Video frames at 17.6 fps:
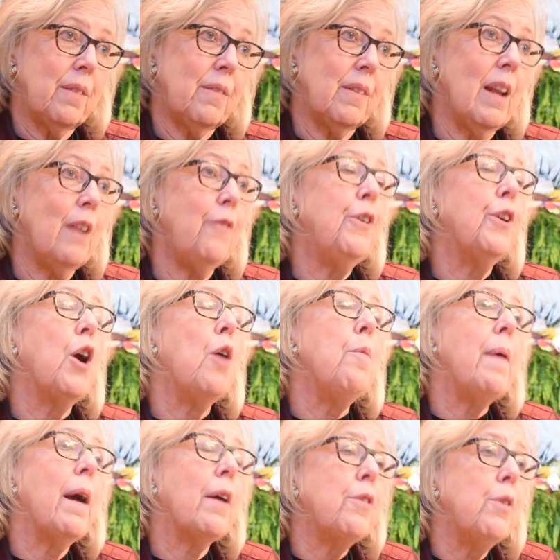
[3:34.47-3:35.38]
And if you go
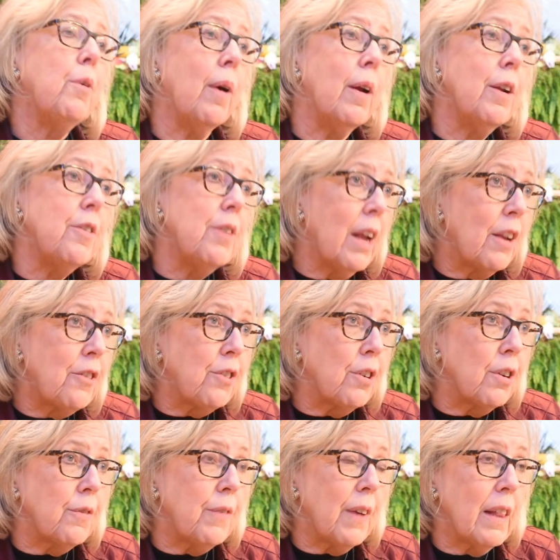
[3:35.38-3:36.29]
back through our international
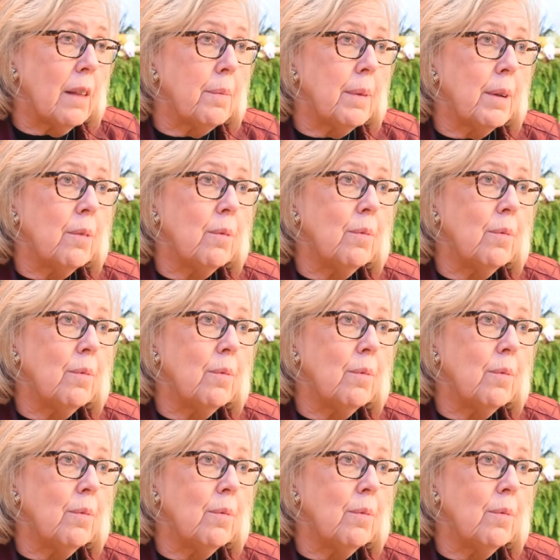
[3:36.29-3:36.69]
development